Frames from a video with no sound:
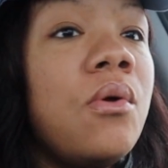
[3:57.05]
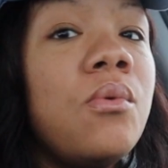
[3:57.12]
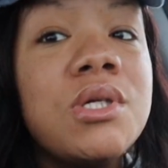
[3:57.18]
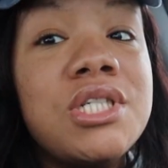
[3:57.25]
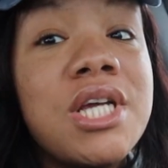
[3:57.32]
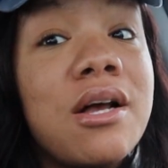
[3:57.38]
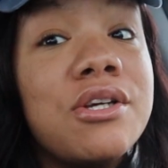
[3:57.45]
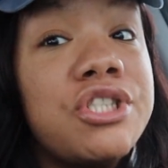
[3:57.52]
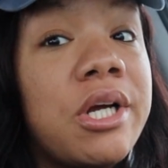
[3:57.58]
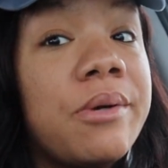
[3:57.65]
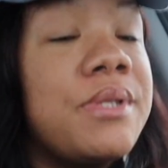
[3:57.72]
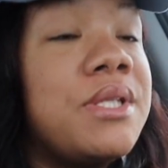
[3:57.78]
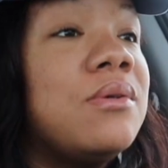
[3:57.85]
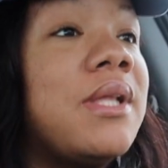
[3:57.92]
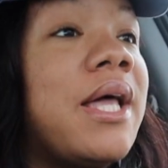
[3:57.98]
which I'll share
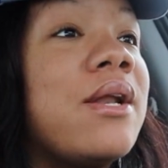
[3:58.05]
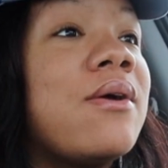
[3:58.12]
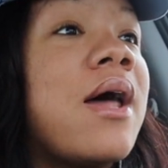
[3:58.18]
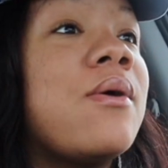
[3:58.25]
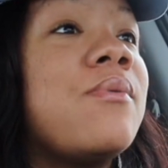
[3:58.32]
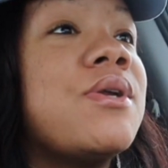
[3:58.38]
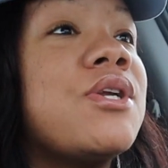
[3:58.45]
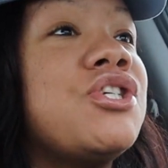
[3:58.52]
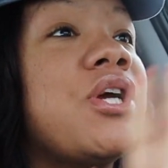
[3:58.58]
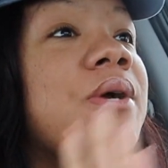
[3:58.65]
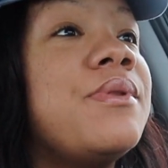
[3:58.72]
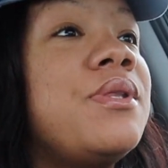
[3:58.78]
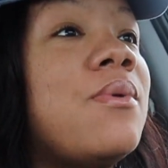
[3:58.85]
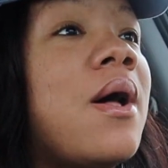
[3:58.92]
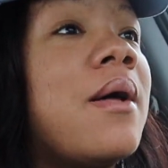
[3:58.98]
with you later. I don't want to share
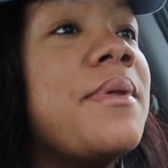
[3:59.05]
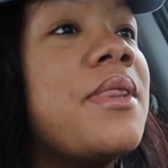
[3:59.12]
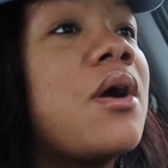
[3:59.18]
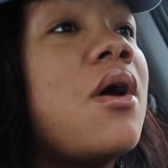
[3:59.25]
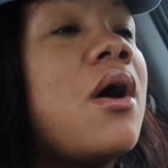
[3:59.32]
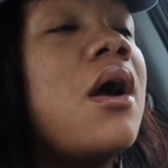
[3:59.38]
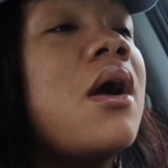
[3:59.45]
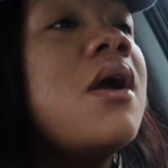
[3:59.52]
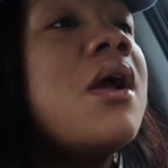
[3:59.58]
with you while I'm in the car.